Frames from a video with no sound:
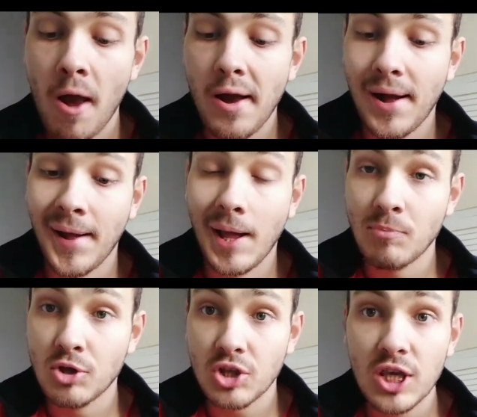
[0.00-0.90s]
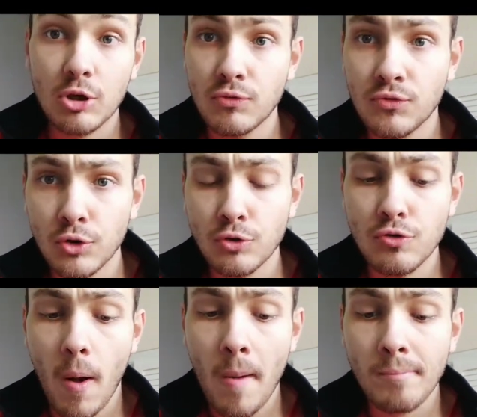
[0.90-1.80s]
and just eat good food.
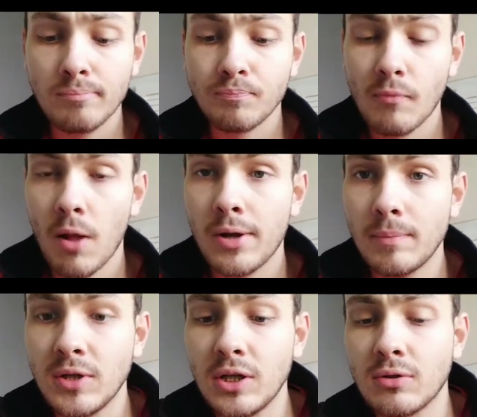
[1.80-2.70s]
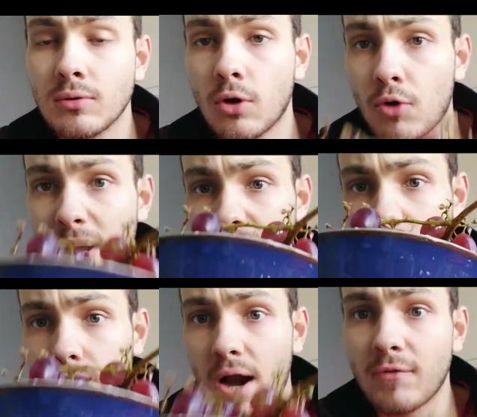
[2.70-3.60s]
I'm eating grapes for
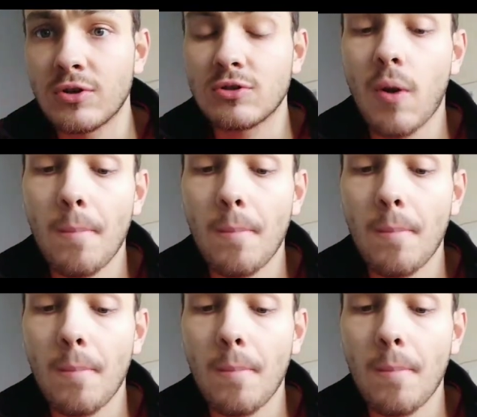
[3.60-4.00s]
breakfast.